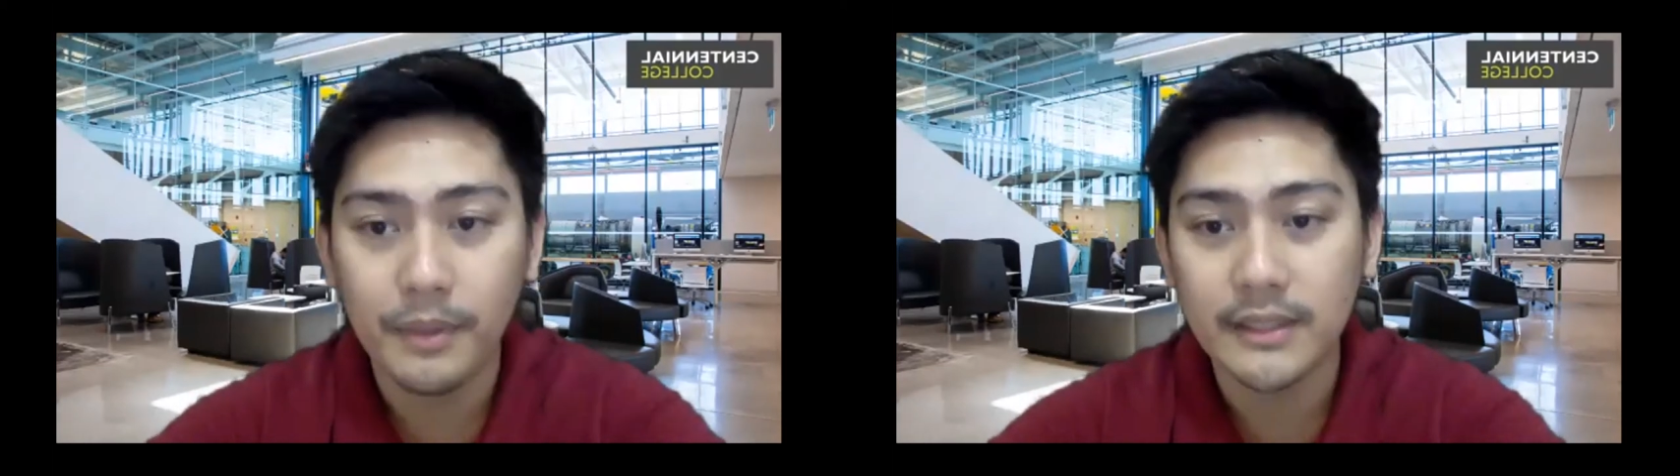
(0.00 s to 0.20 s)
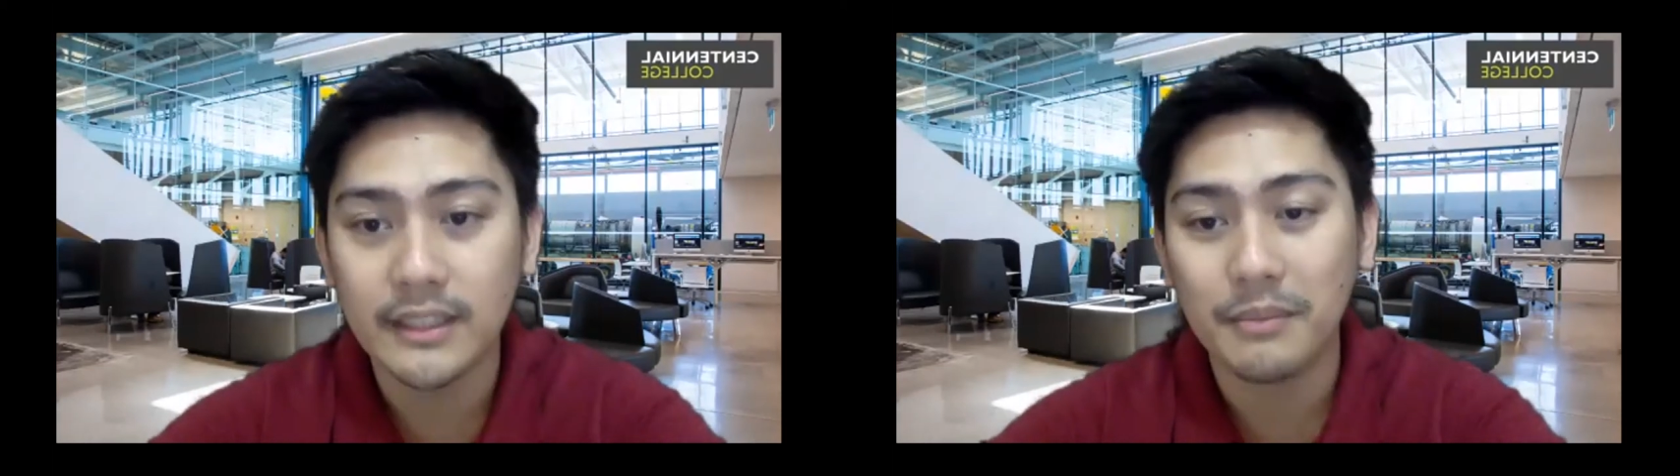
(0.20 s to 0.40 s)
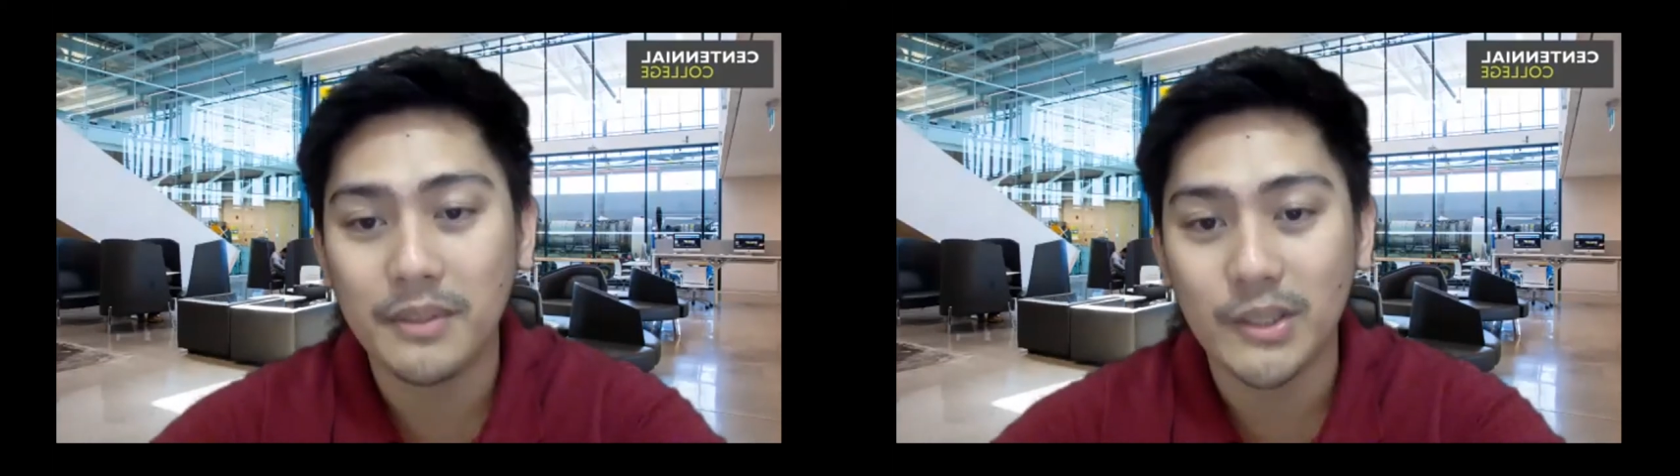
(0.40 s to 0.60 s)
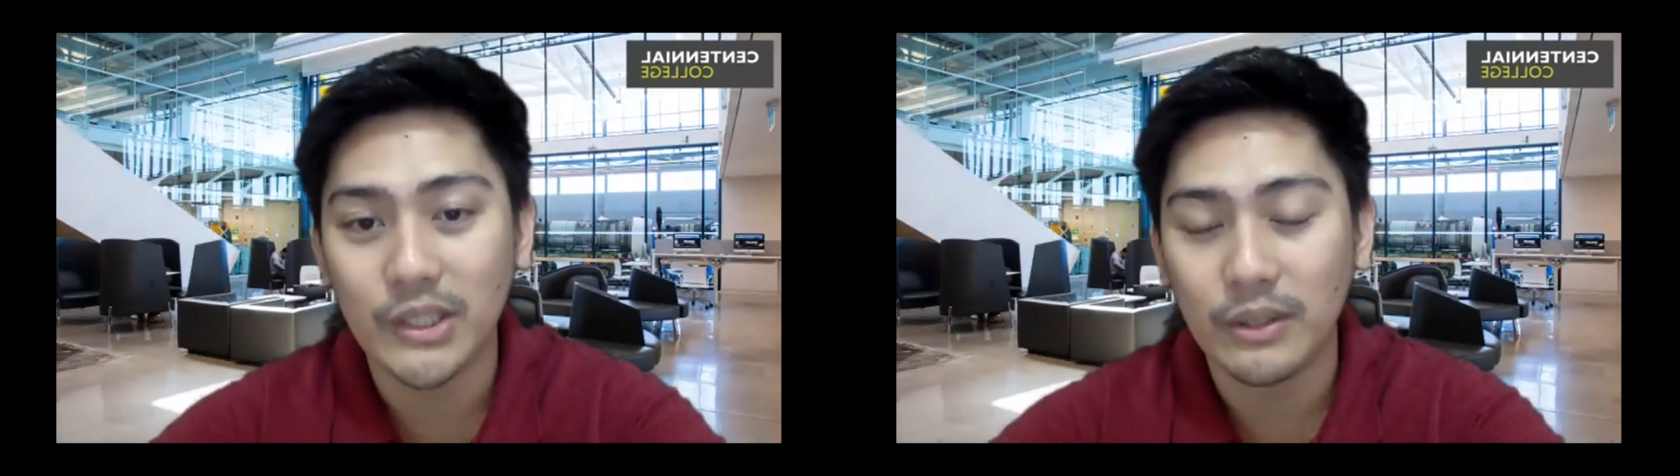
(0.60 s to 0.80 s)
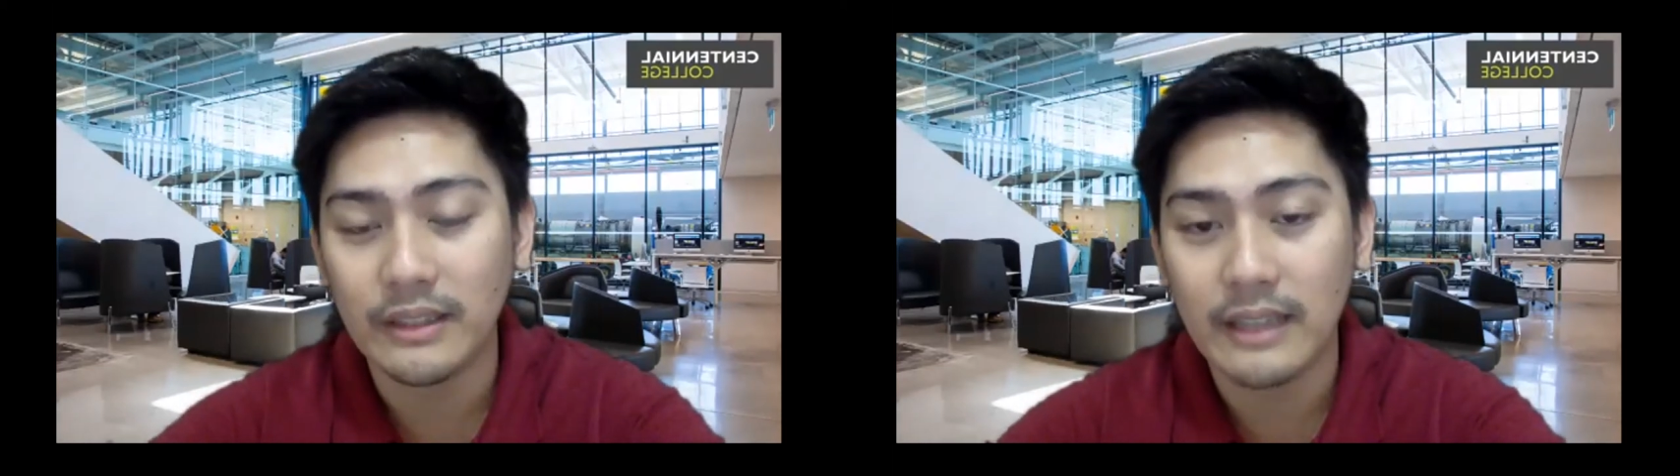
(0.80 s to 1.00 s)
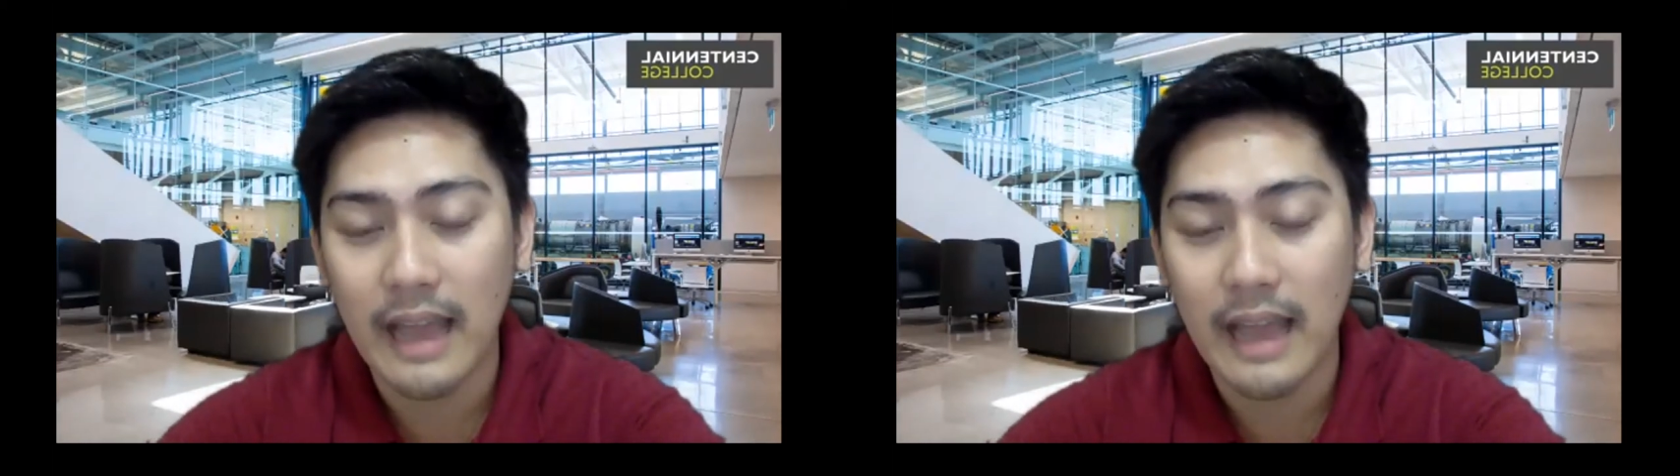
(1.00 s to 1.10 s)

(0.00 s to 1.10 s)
Business Administration